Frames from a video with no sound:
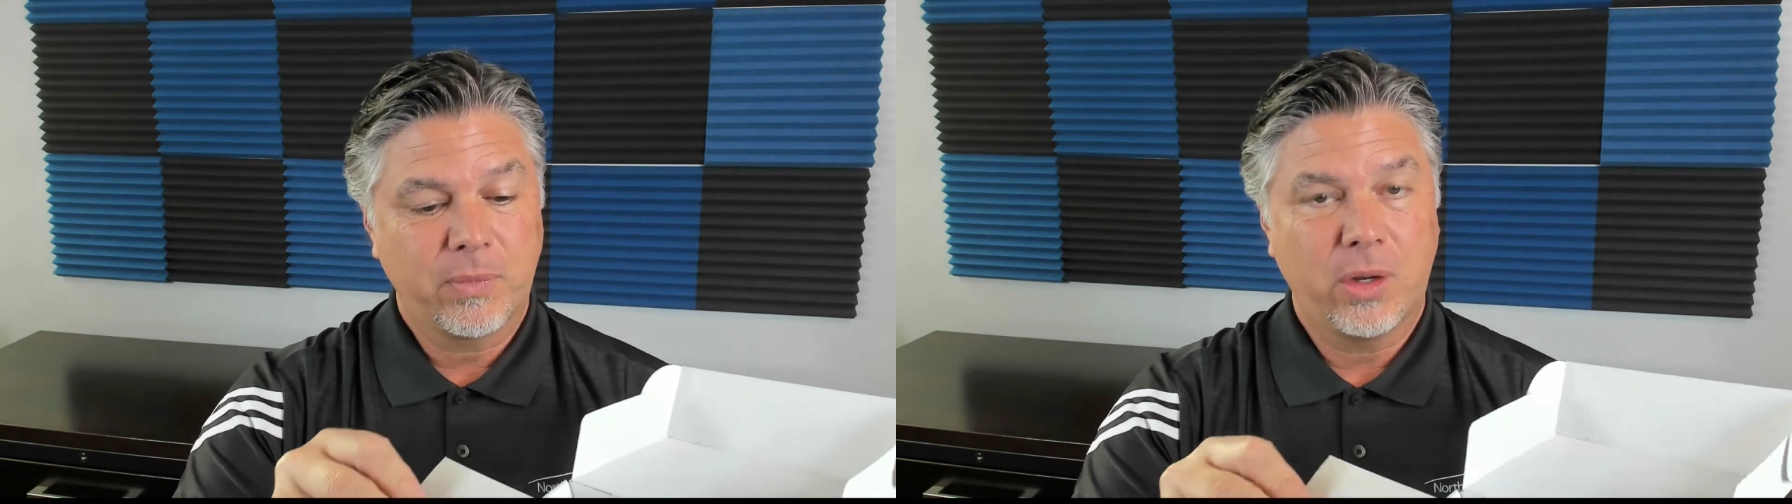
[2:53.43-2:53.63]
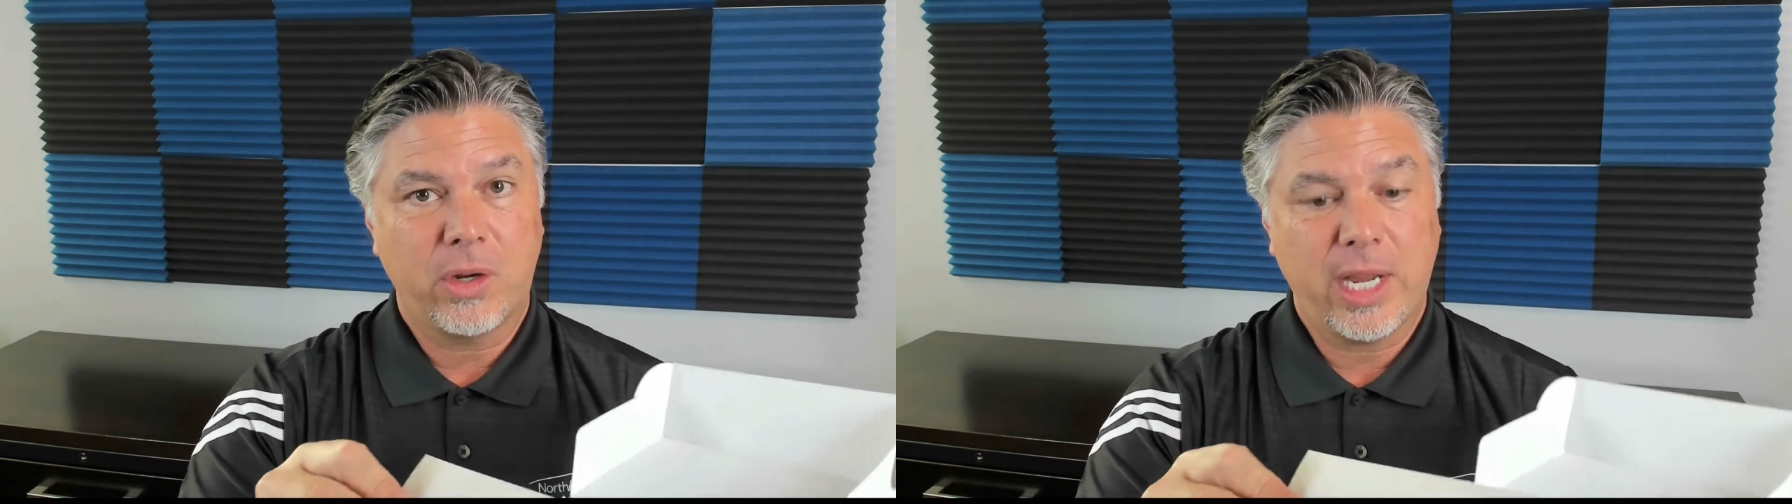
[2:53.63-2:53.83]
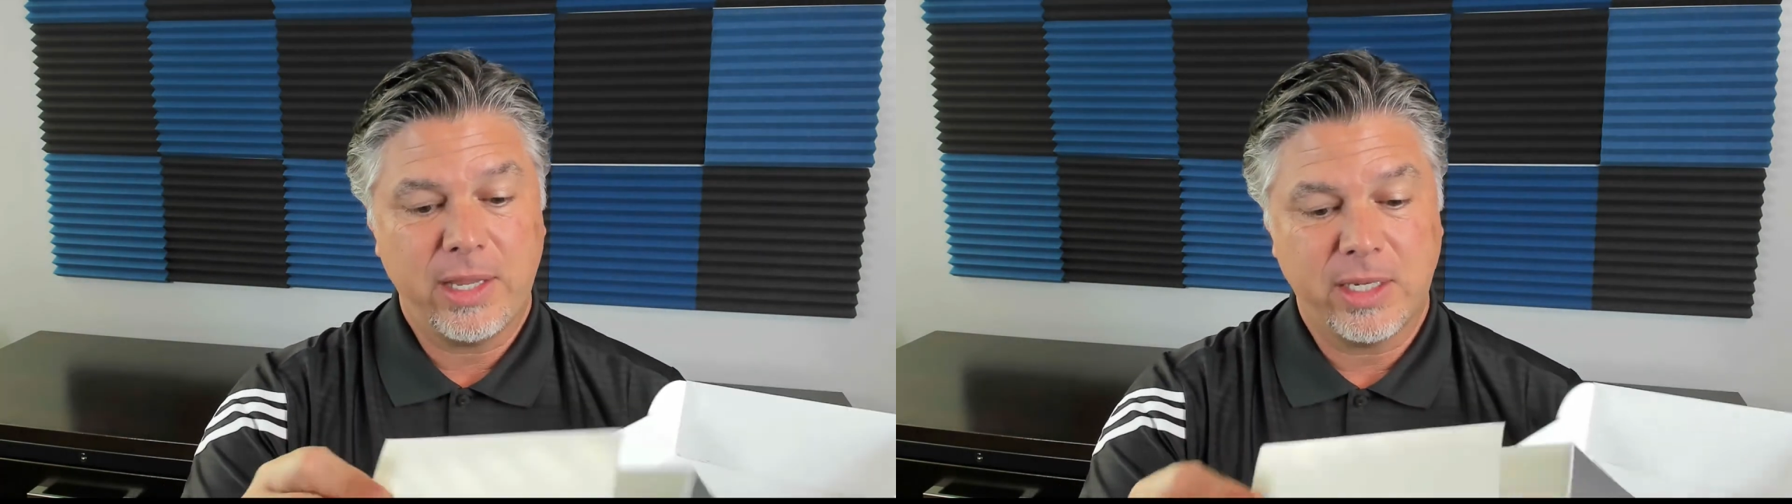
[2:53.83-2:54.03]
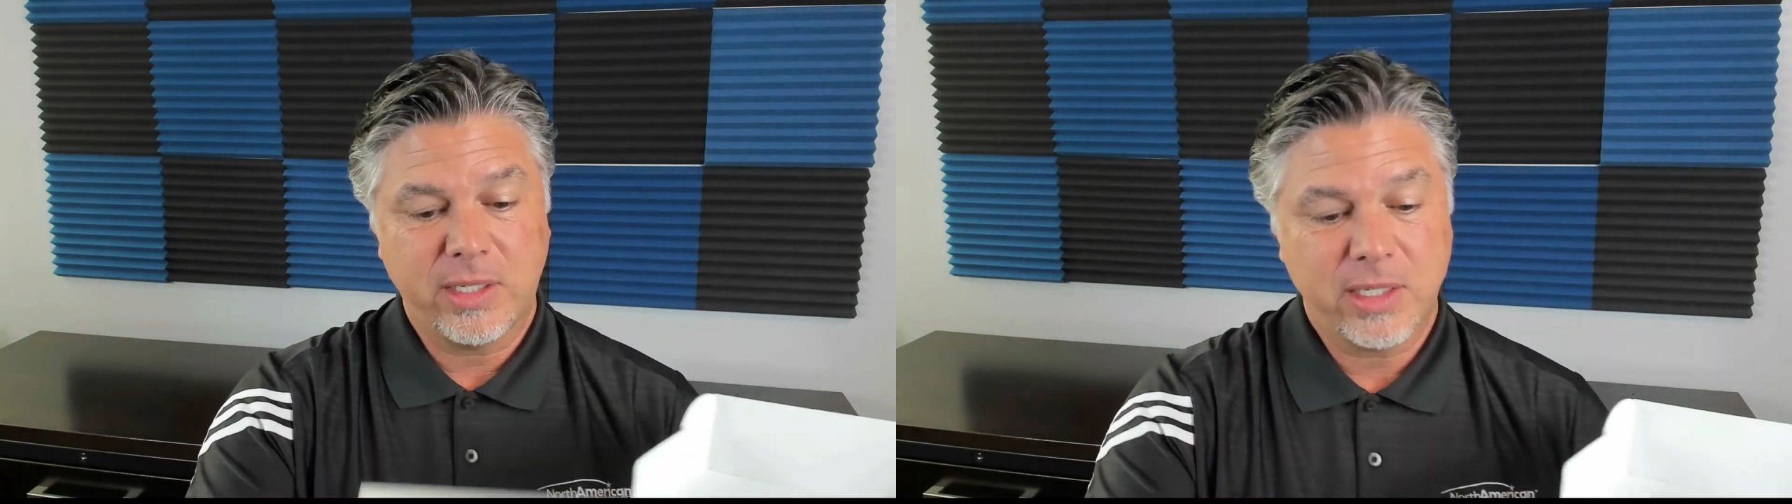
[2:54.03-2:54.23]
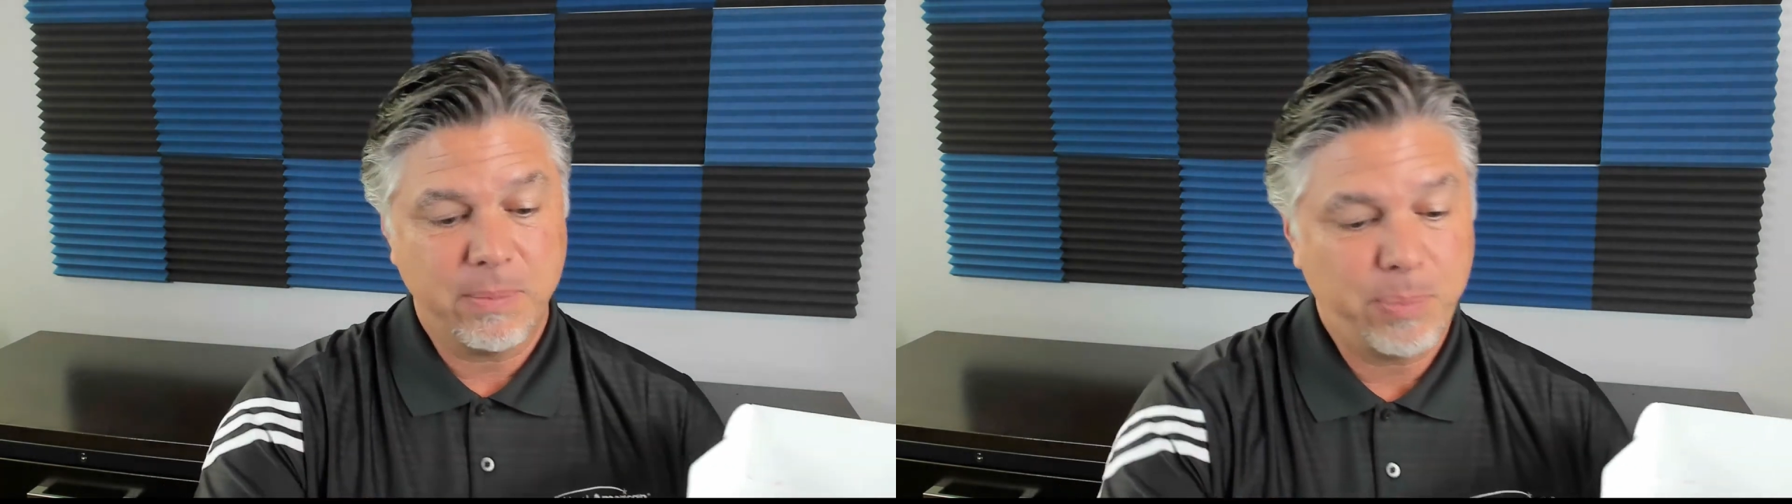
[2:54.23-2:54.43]
okay, this
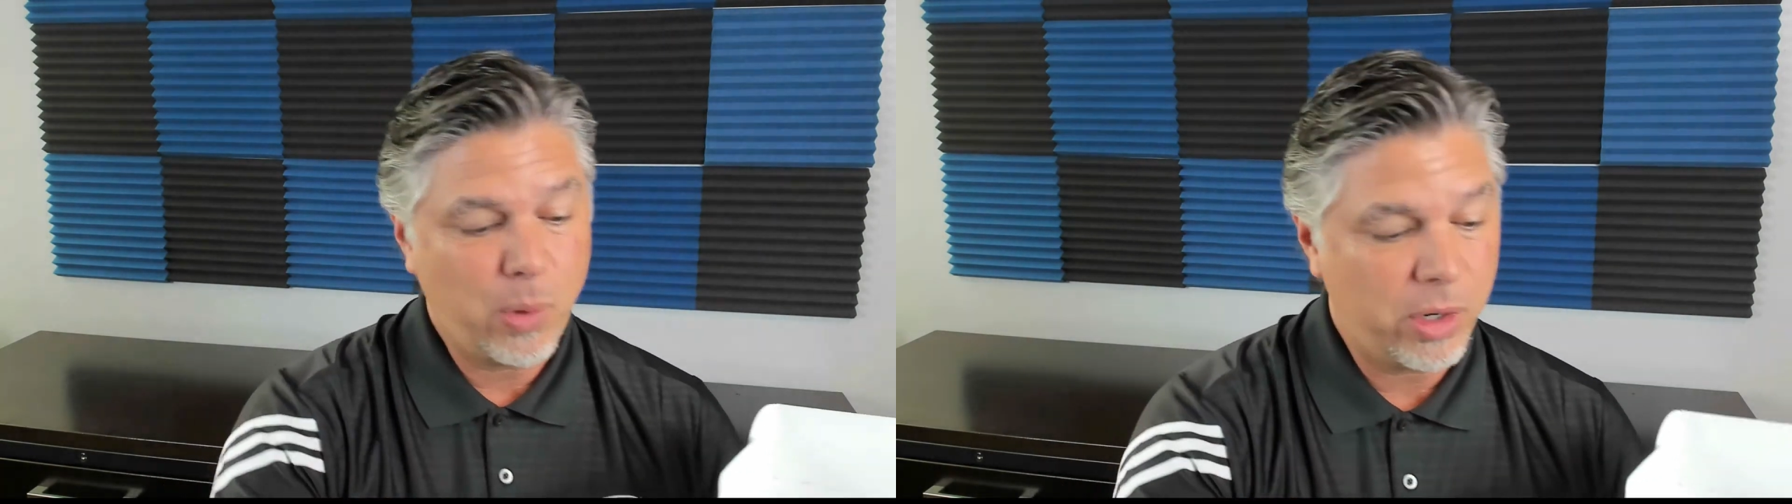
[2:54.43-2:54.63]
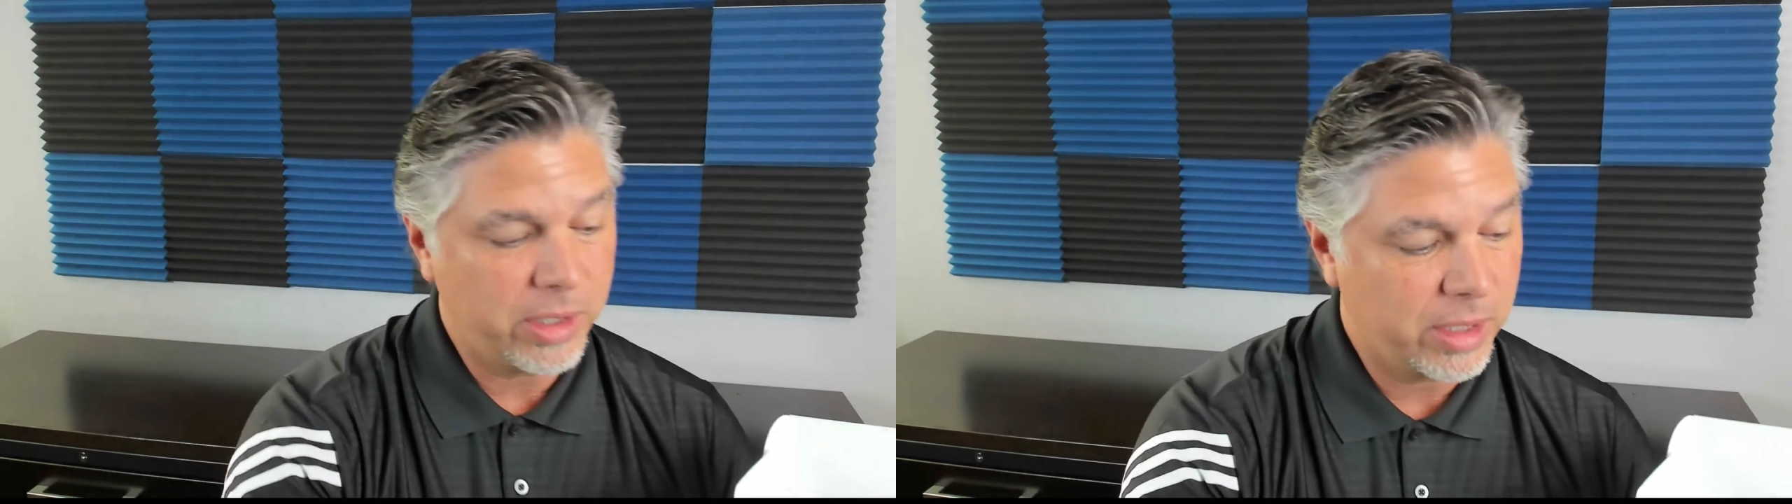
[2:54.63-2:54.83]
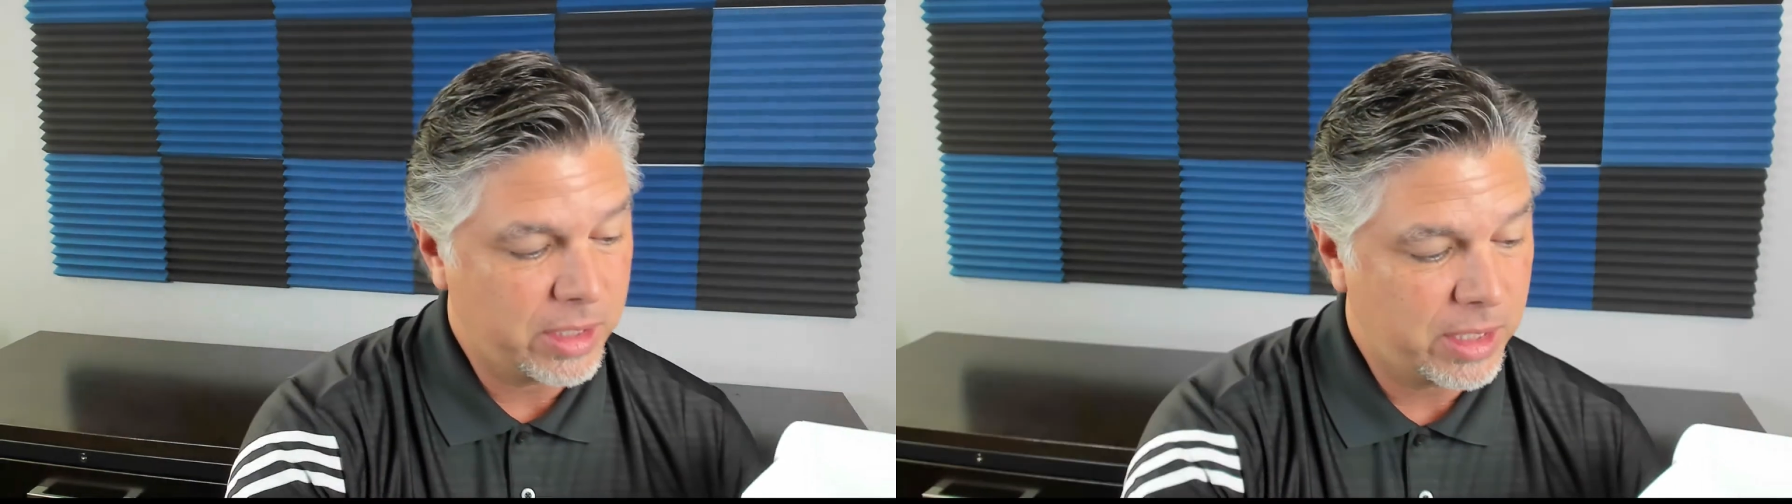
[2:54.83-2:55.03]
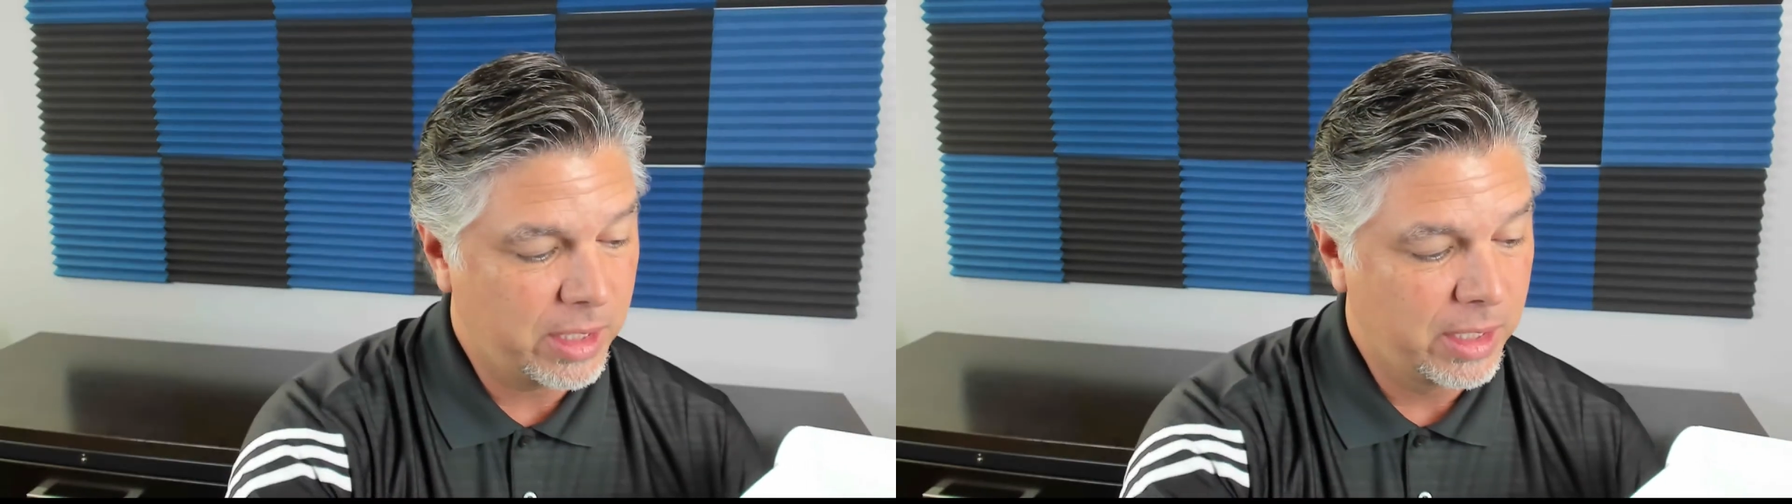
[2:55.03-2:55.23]
is important.